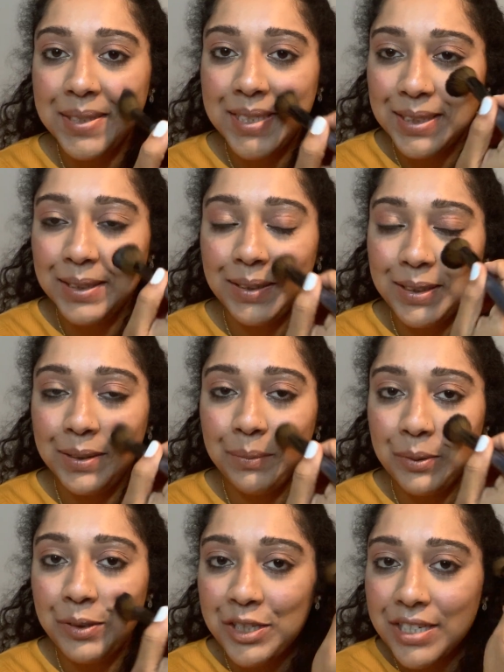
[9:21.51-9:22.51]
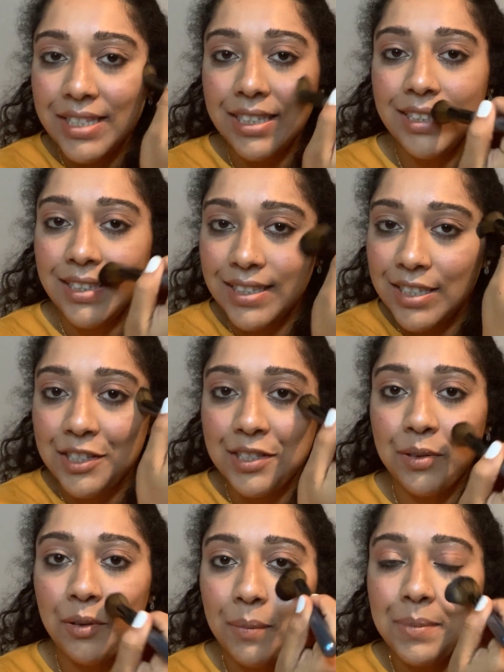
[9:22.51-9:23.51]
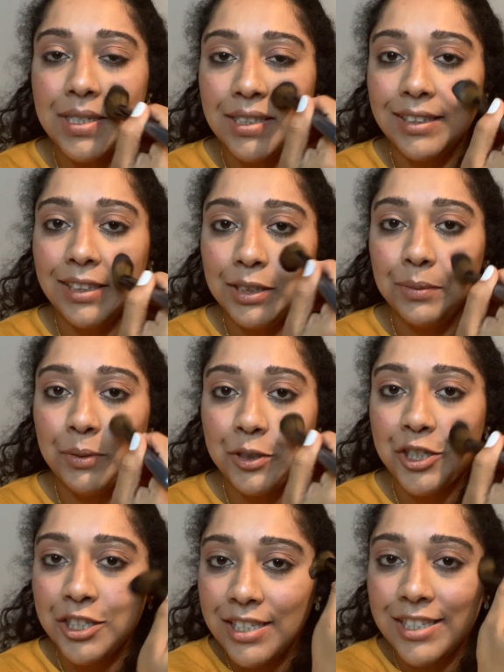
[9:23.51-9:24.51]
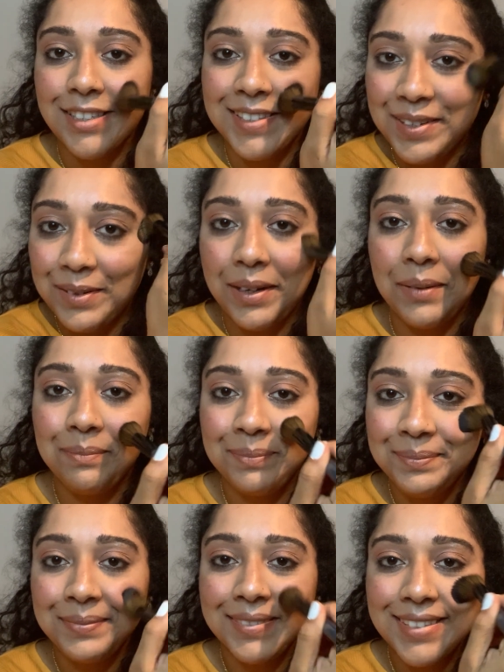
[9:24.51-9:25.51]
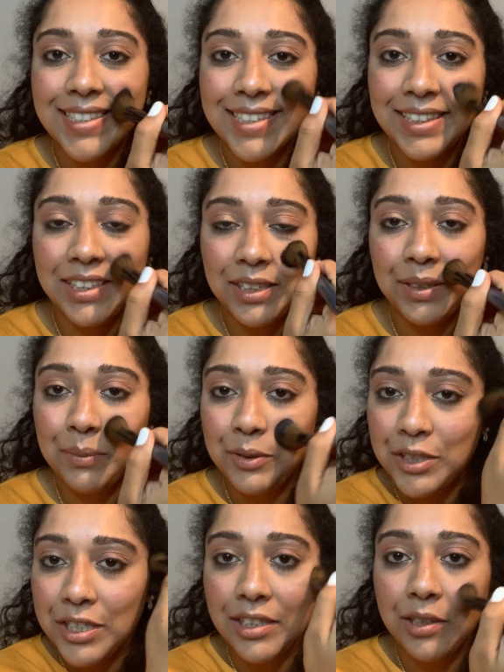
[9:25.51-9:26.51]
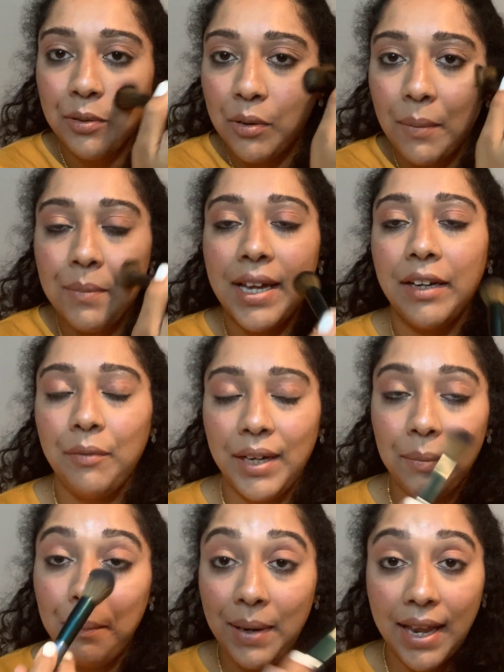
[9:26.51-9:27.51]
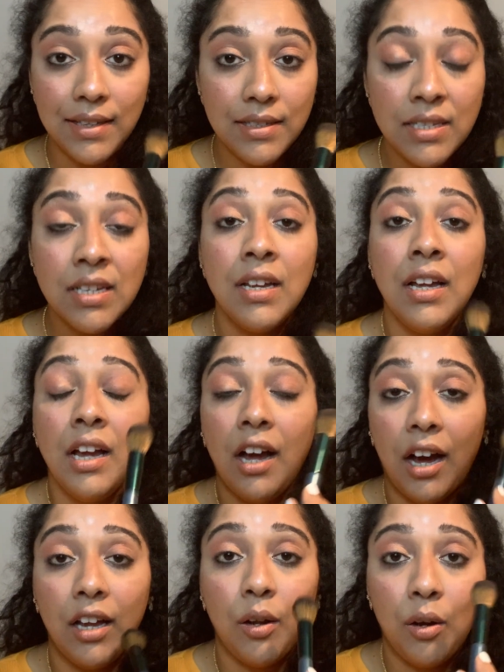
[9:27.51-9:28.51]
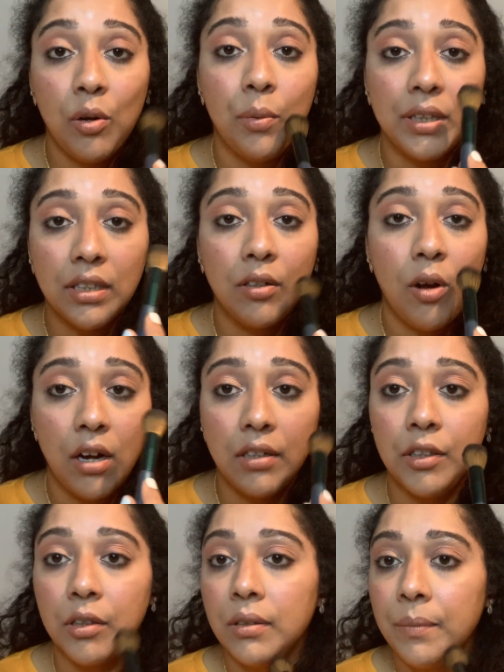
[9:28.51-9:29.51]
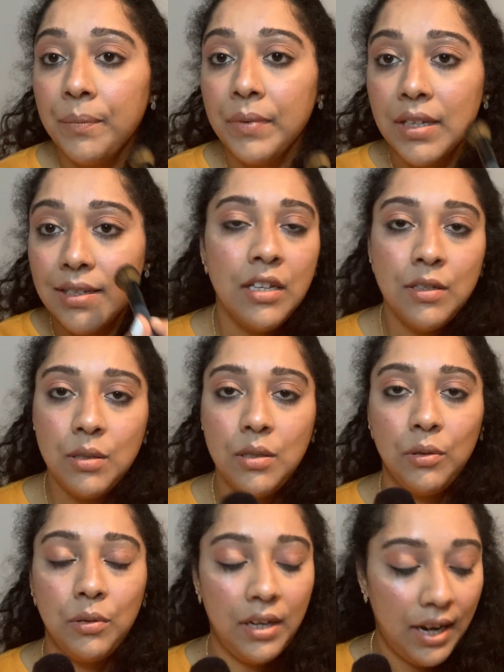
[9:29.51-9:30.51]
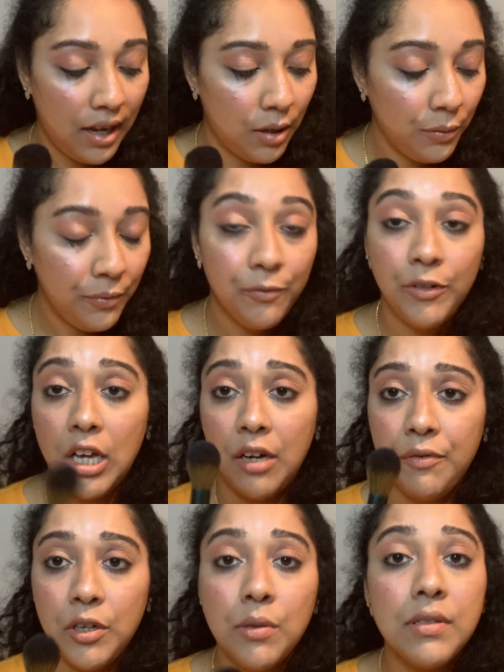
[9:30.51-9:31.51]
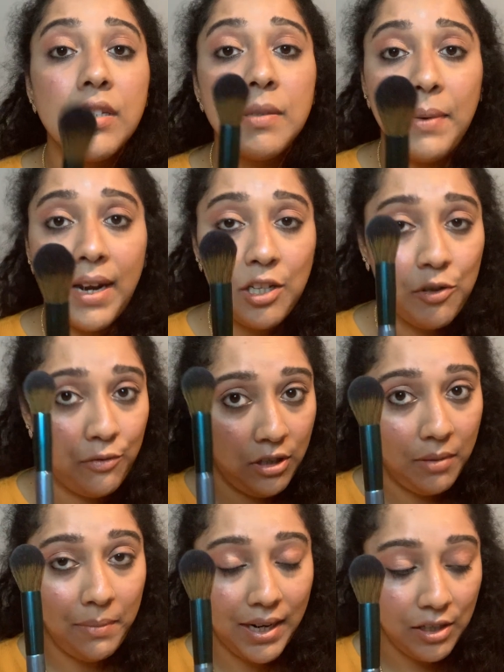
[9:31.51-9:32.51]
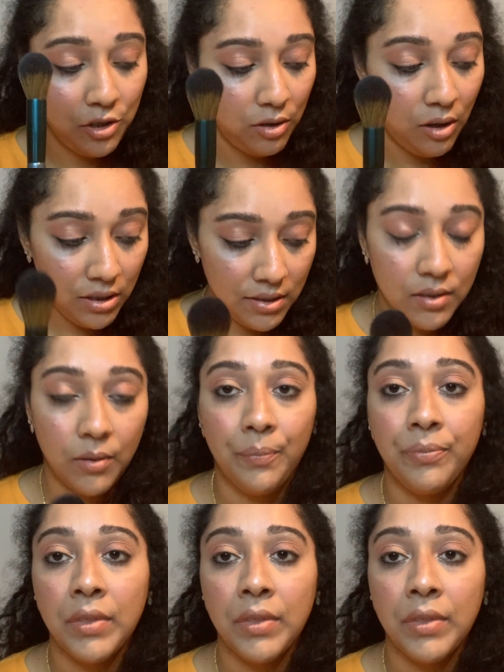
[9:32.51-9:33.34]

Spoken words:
Circular motions and then just go up. Circular motion, just go up. Circular motion, go up. That way it blends along with the contour. So now you have used this brush for your blush also.